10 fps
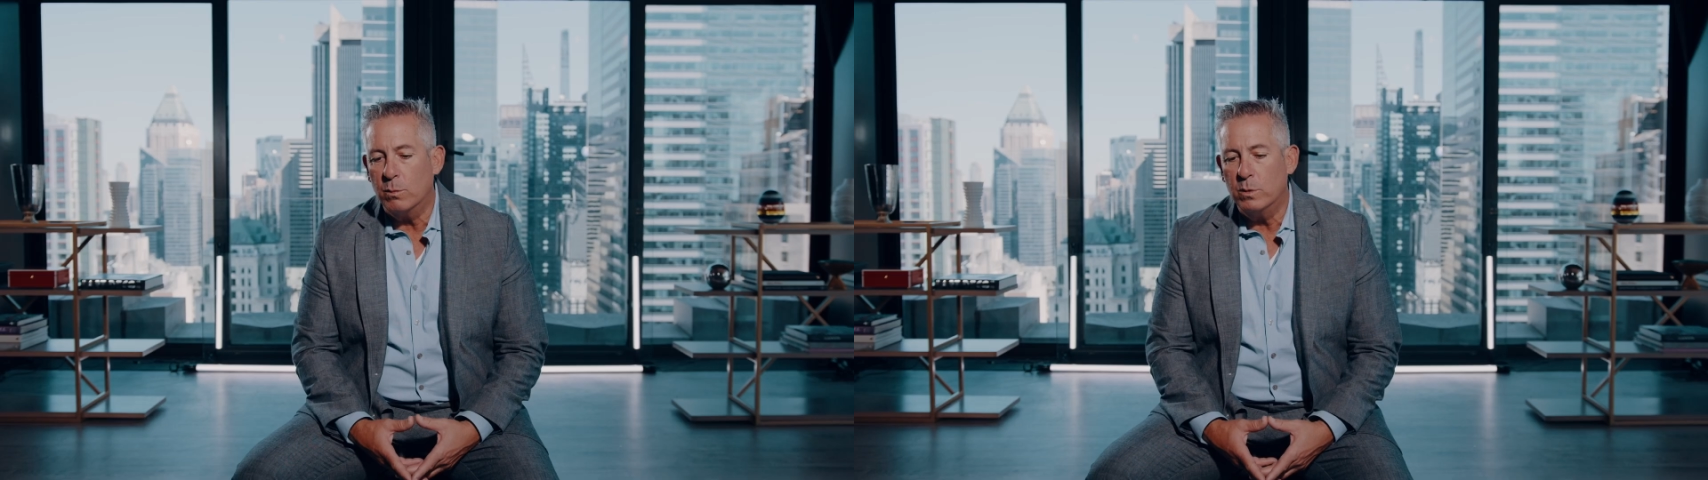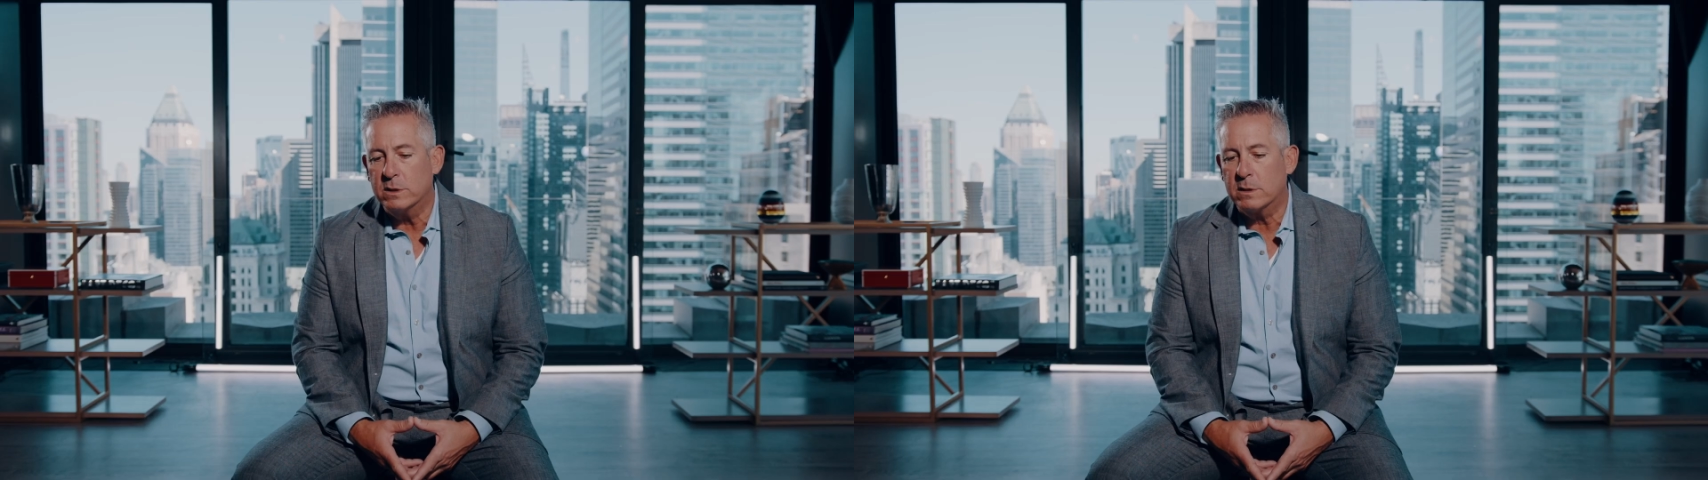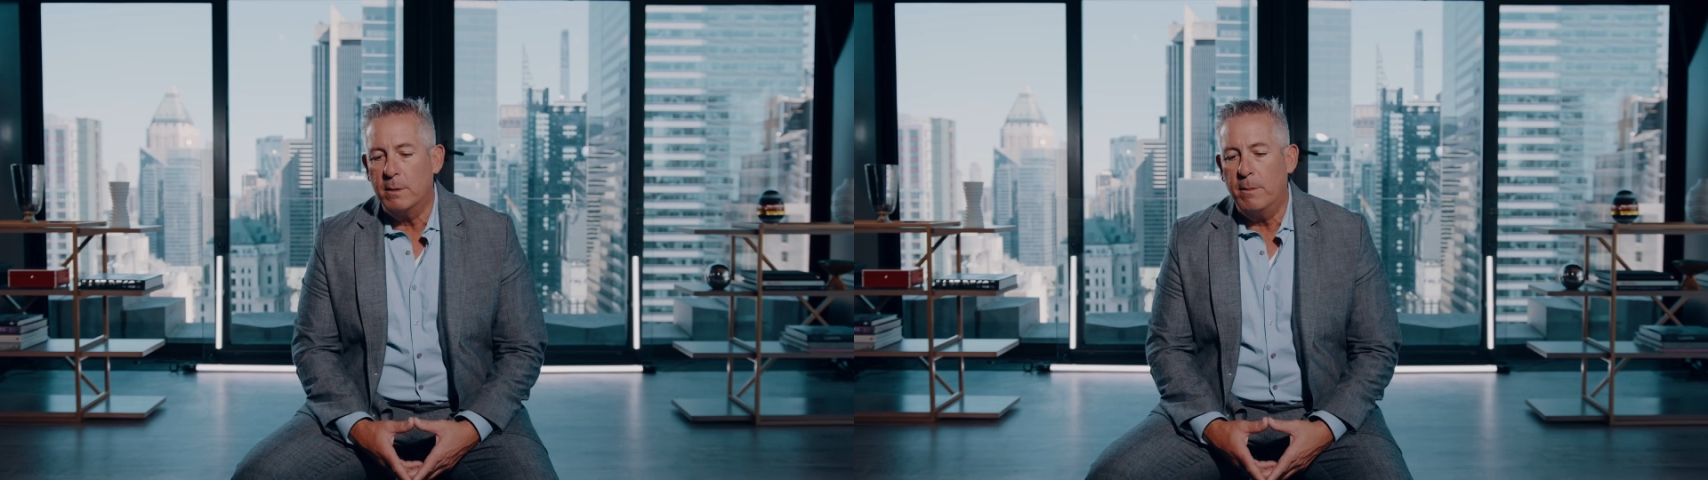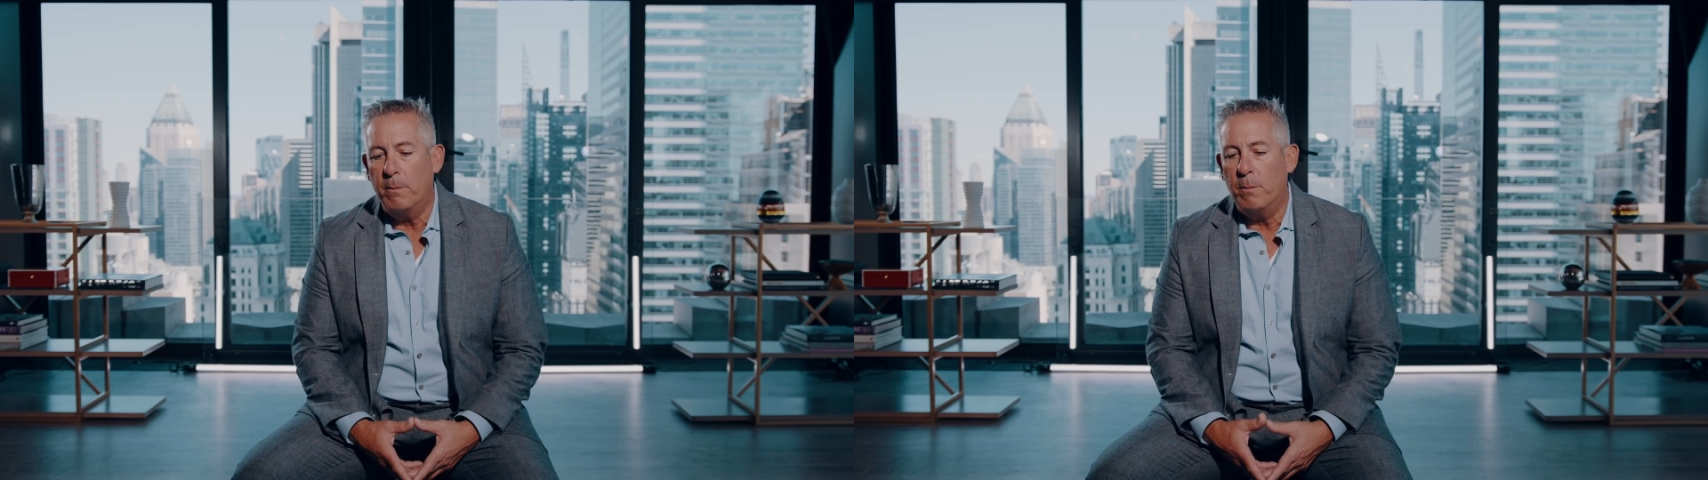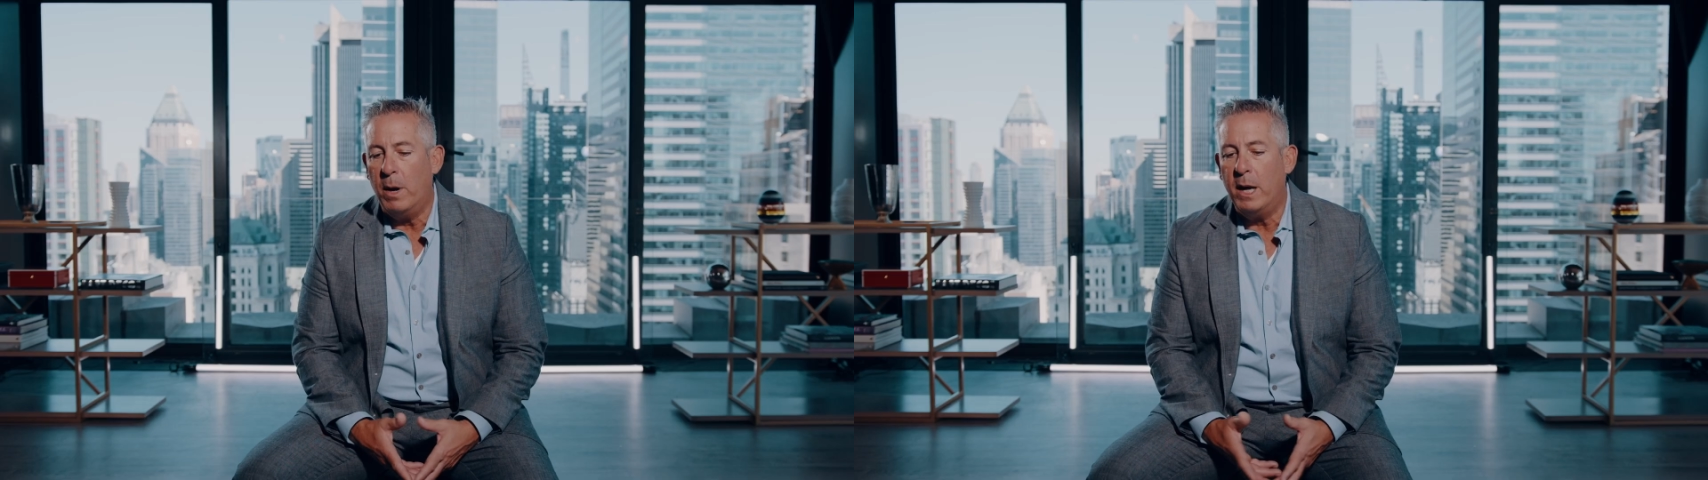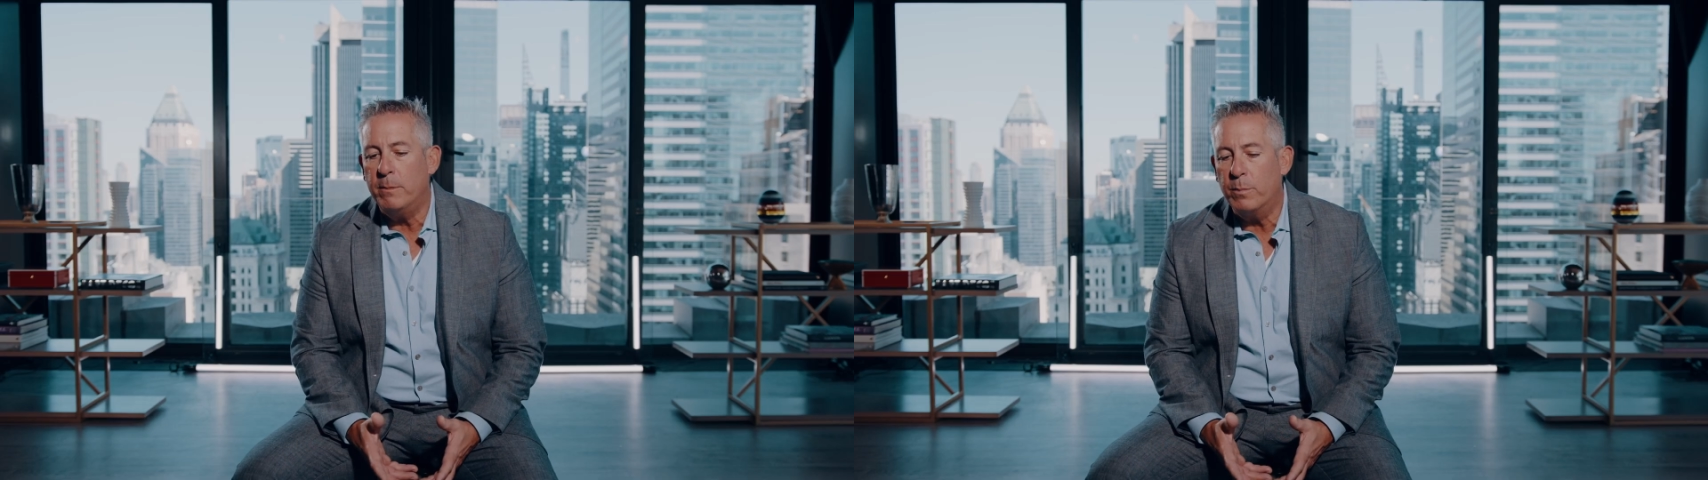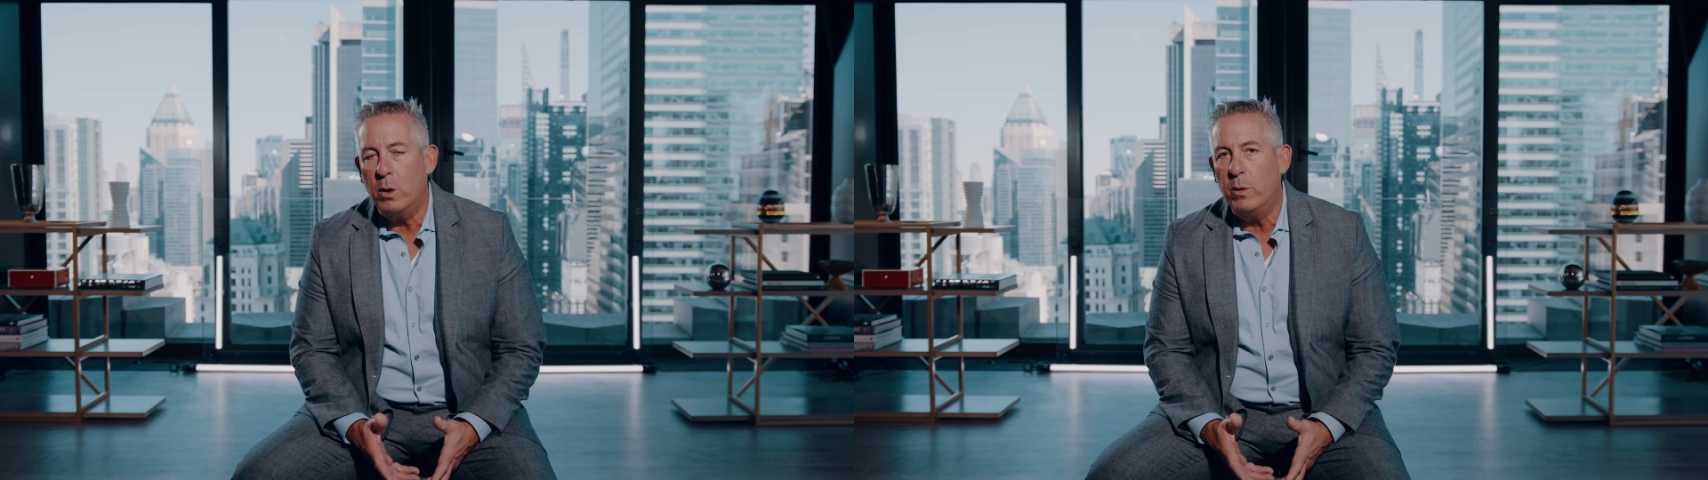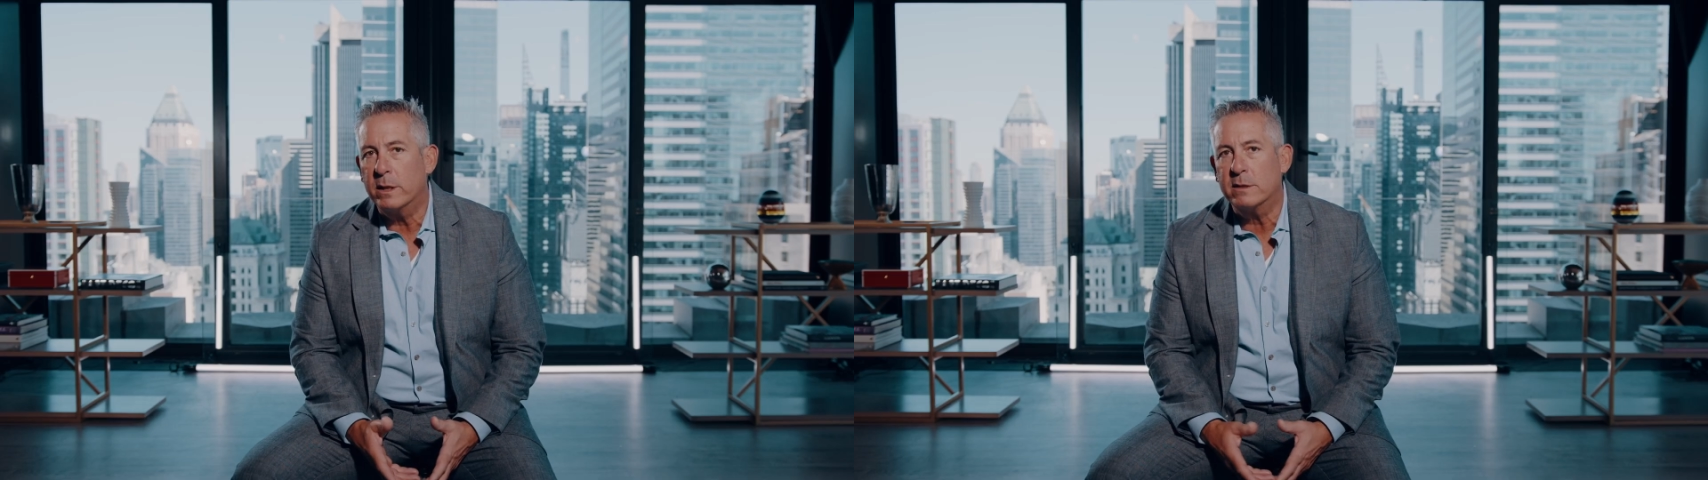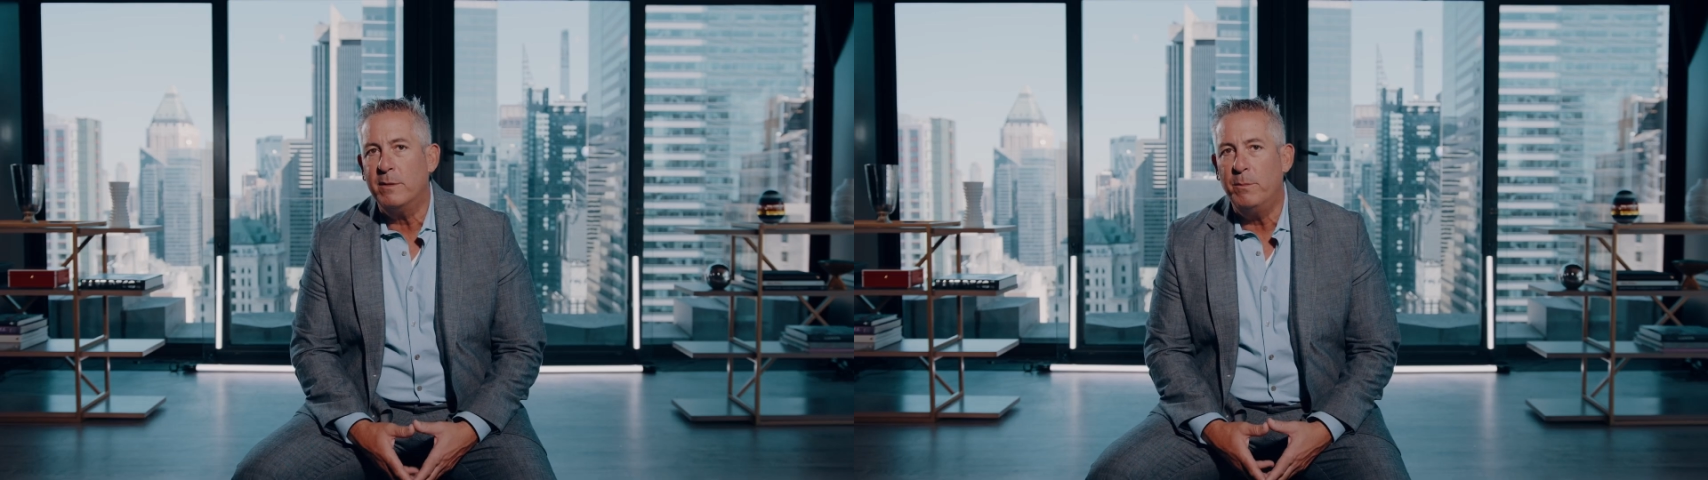was mind-blowing to